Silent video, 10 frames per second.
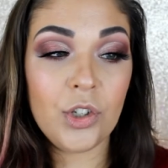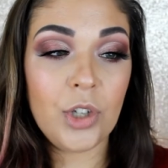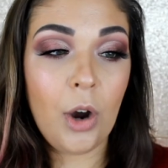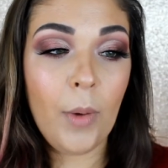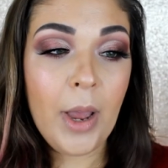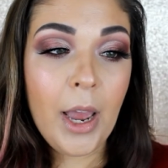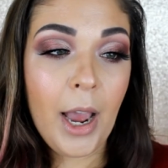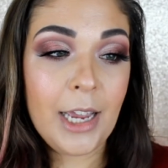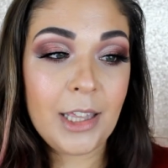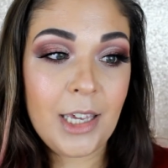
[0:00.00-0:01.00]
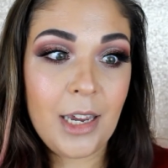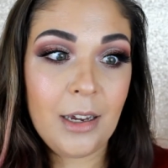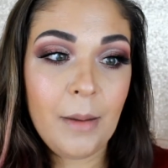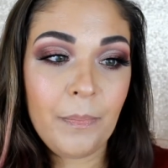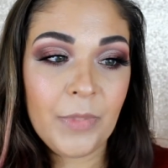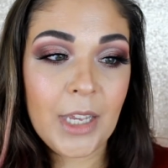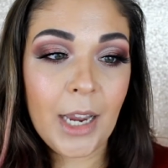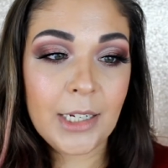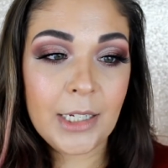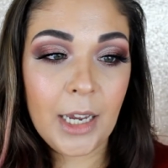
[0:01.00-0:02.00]
So I think the
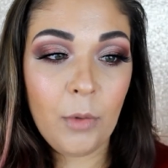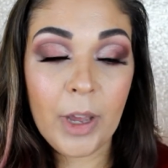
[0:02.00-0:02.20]
idea,